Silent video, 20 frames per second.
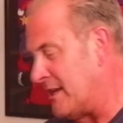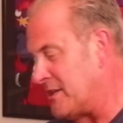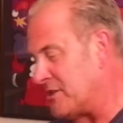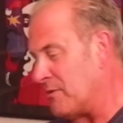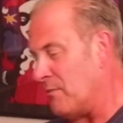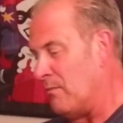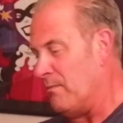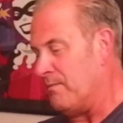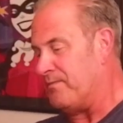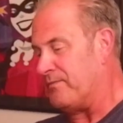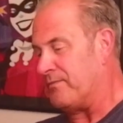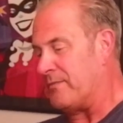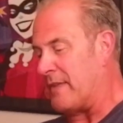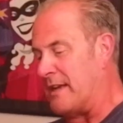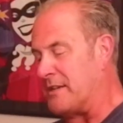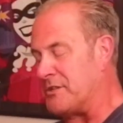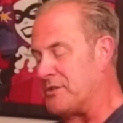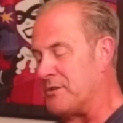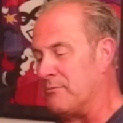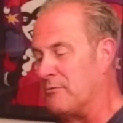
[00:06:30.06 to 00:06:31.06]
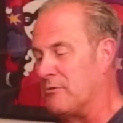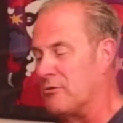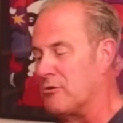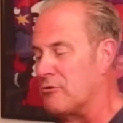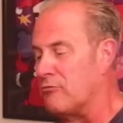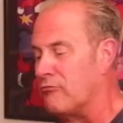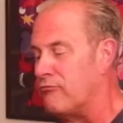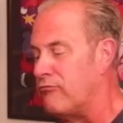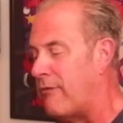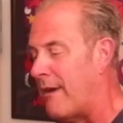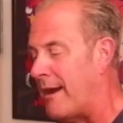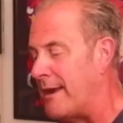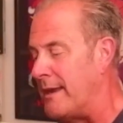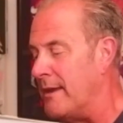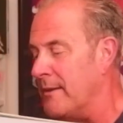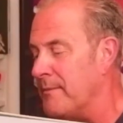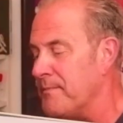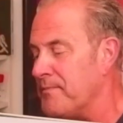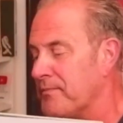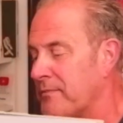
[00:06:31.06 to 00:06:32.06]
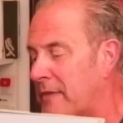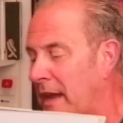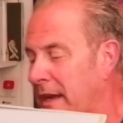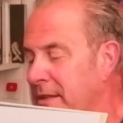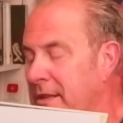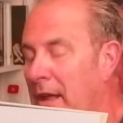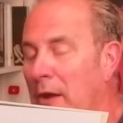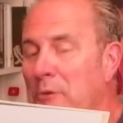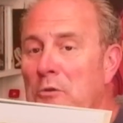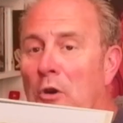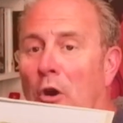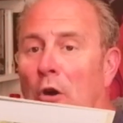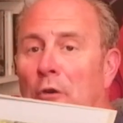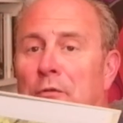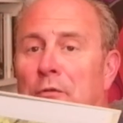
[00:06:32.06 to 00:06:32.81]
There's some great. They don't